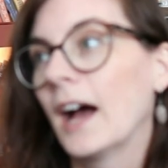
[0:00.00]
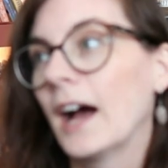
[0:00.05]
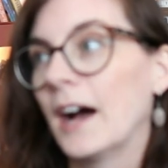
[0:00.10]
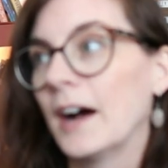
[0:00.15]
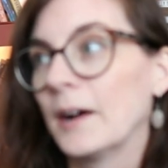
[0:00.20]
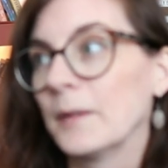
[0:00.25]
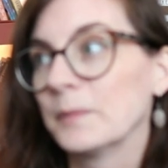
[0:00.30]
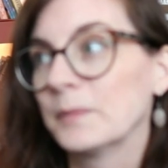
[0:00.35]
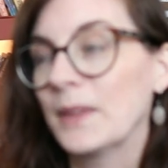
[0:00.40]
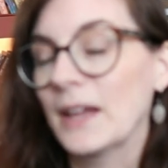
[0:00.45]

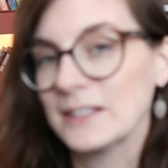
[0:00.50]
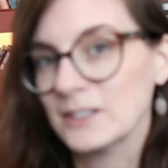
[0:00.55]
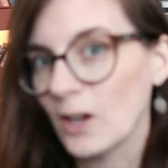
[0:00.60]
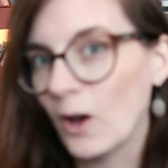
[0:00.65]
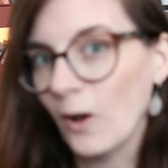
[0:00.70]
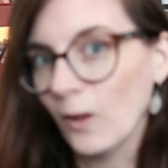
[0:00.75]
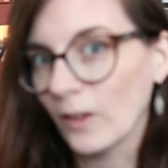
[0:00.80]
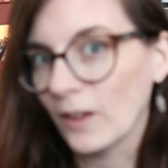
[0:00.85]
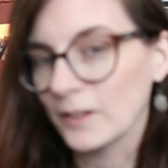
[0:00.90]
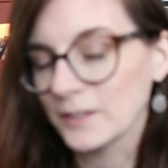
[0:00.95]
That's
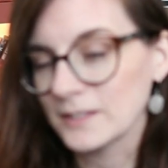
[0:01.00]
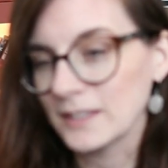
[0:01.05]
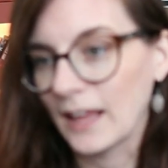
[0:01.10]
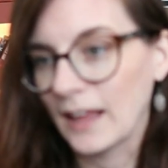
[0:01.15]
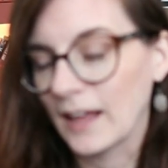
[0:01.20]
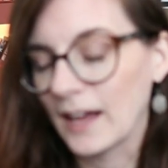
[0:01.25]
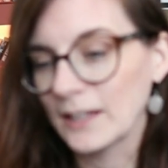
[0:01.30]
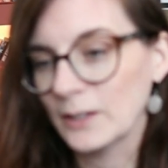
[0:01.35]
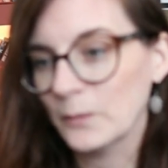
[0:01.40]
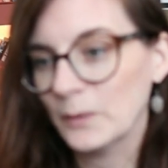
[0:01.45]
all I'll
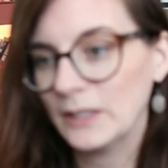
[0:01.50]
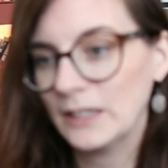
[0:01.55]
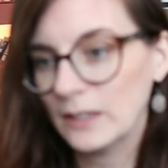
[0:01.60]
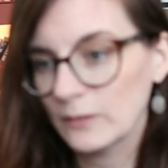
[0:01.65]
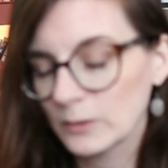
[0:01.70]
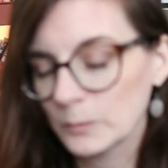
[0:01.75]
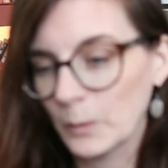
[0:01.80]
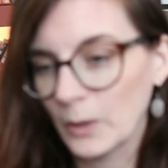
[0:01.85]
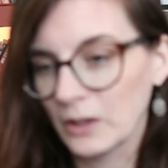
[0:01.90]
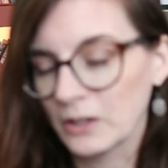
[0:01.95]
say. I don't want to
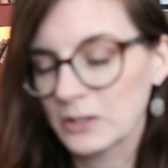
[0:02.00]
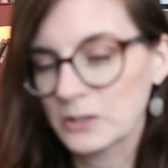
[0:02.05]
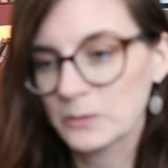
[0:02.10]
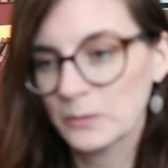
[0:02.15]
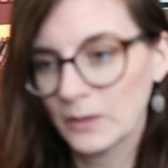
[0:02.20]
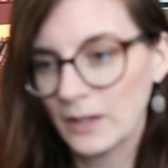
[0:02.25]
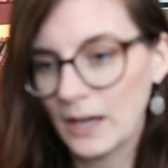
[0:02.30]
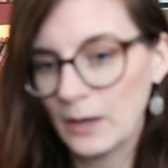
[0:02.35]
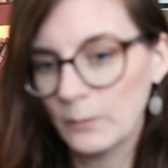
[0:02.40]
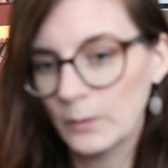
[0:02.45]
give spoilers
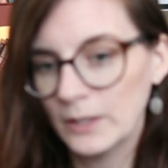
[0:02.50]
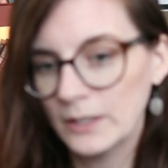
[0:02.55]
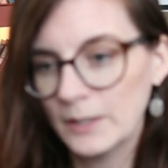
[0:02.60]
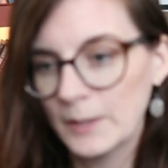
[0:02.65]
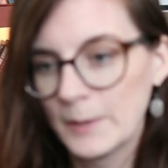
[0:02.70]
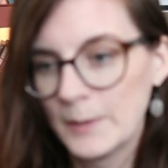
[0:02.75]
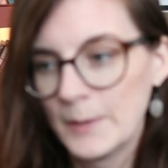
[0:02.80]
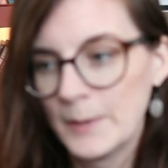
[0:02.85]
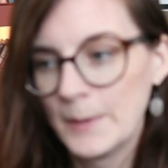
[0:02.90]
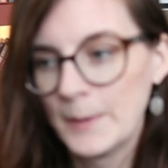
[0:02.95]
for that
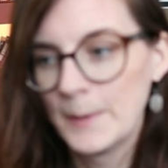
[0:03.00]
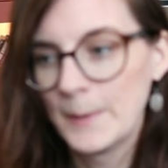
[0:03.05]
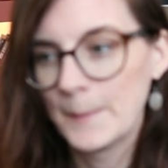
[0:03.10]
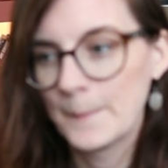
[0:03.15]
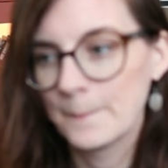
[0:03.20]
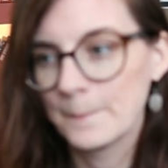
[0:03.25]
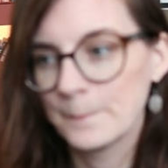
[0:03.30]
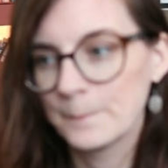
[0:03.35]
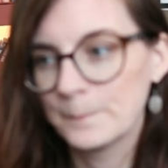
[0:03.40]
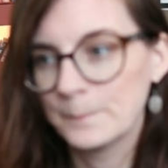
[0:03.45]
one,
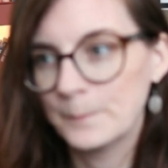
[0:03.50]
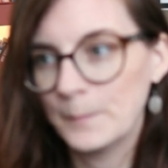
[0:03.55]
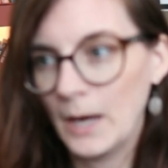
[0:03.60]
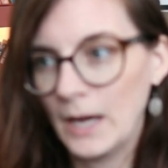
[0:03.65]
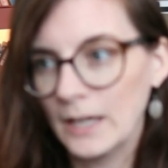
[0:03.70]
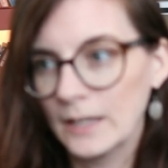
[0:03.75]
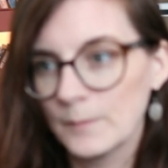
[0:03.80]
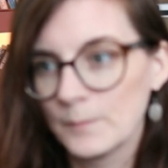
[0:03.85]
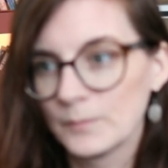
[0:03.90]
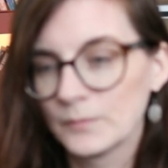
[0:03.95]

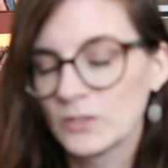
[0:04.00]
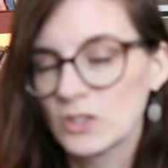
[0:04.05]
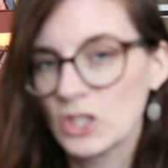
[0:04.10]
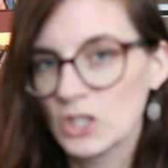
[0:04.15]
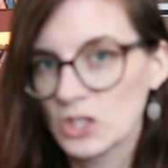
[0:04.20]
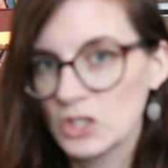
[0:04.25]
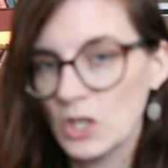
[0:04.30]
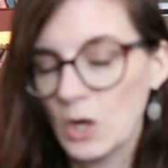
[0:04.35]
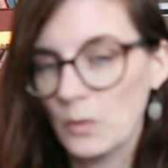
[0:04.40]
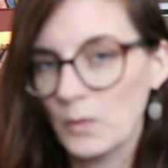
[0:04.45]
but
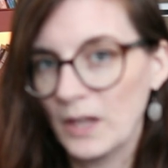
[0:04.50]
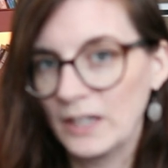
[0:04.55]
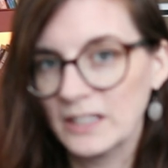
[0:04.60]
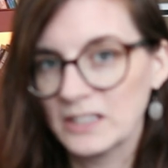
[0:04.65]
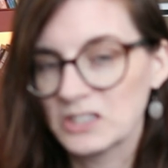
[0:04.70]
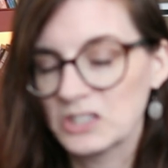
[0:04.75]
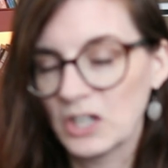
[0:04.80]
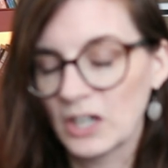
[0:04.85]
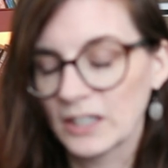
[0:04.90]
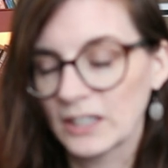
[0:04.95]
just know that
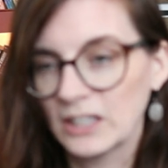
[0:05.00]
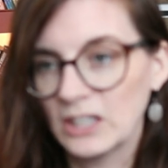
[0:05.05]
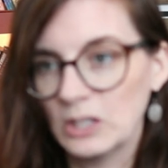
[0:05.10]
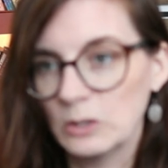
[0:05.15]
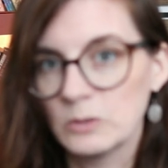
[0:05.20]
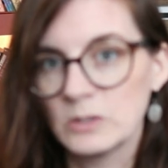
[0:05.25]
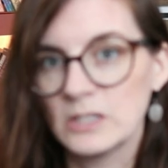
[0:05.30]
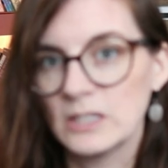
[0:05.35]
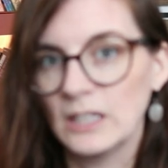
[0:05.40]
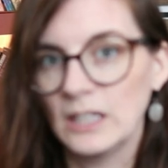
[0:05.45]
it's not a
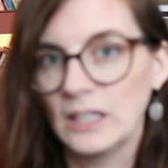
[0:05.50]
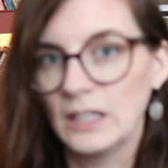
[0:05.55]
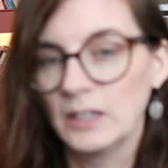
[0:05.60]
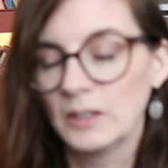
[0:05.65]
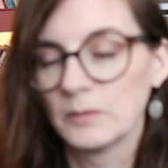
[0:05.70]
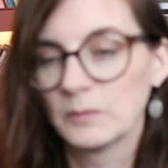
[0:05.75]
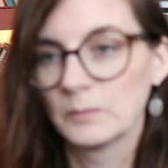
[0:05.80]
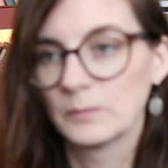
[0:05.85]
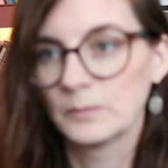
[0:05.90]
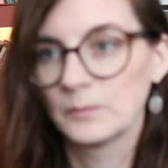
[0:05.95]

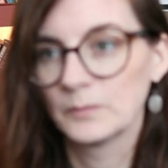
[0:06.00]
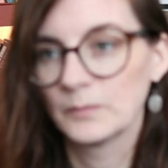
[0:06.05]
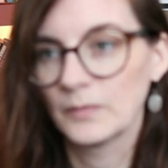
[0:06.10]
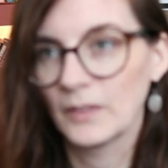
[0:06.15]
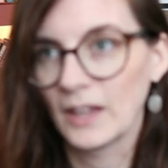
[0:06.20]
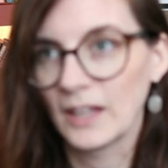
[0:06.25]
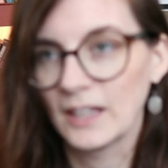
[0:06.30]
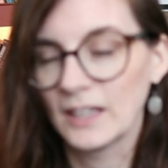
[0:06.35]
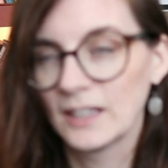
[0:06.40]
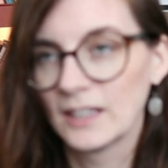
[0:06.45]
cutesy,
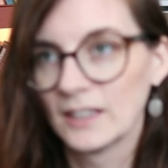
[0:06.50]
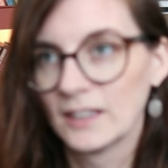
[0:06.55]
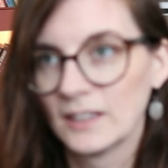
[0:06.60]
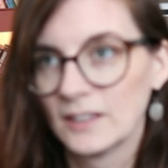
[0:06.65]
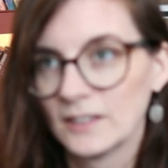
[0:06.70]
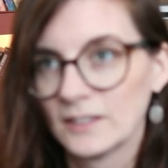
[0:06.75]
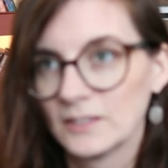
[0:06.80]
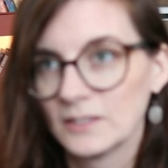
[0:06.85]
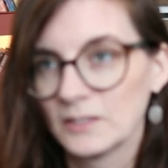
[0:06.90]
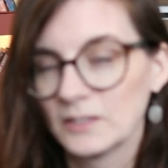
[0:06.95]
like,
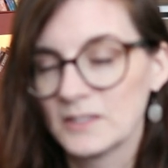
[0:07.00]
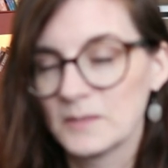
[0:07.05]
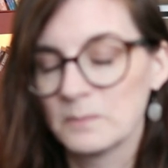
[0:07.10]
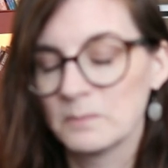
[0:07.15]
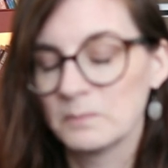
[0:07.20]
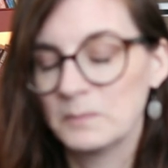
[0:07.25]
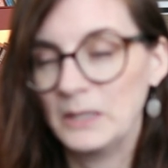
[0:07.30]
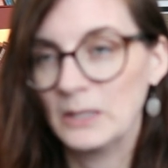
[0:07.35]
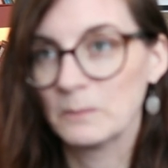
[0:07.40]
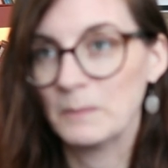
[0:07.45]

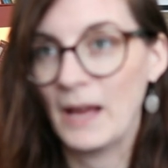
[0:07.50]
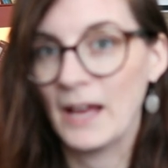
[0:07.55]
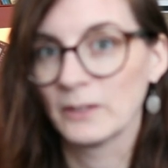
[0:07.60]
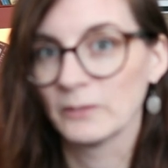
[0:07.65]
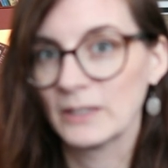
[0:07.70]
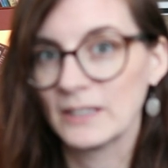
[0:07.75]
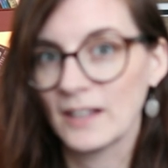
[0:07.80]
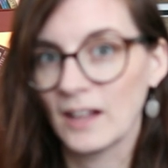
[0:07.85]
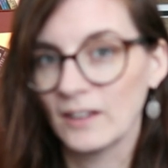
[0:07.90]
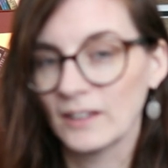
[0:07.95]
Peter
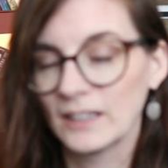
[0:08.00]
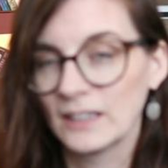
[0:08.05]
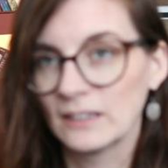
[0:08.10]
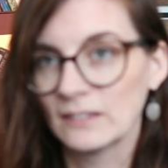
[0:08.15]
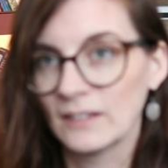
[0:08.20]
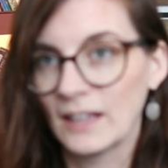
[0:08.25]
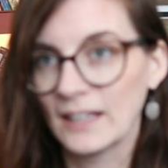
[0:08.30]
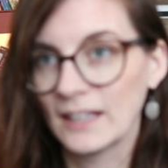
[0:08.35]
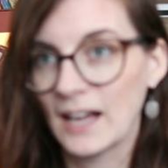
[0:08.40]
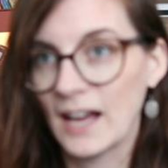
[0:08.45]
Pan
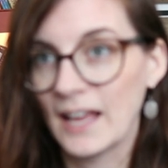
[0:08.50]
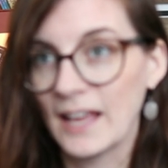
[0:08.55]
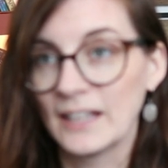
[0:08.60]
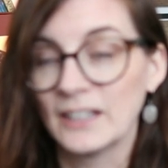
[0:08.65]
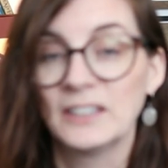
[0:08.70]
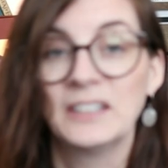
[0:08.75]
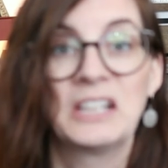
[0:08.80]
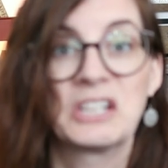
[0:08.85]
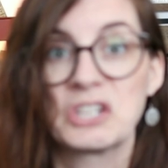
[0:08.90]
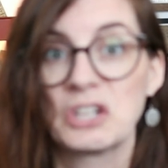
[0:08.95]
retelling like I
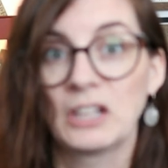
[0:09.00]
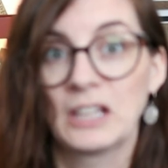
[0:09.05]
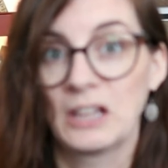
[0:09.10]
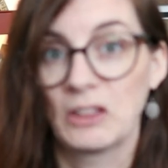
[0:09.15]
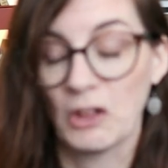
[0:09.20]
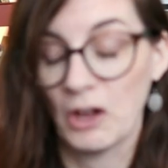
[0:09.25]
had initially